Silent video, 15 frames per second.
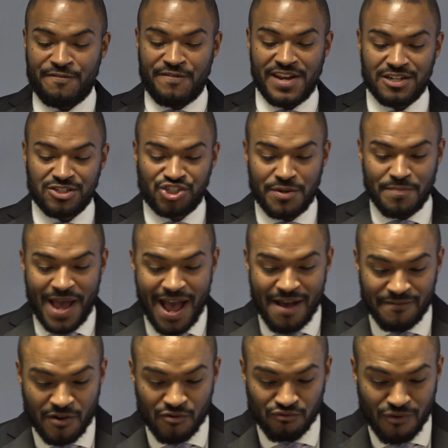For what
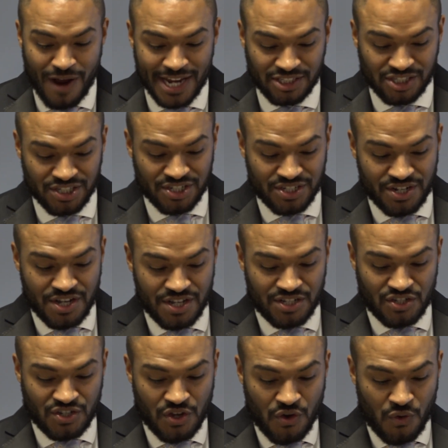fellowship have
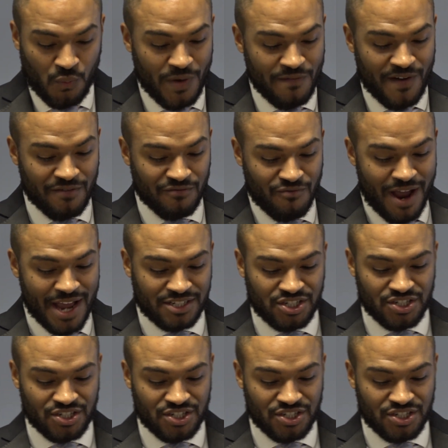righteousness with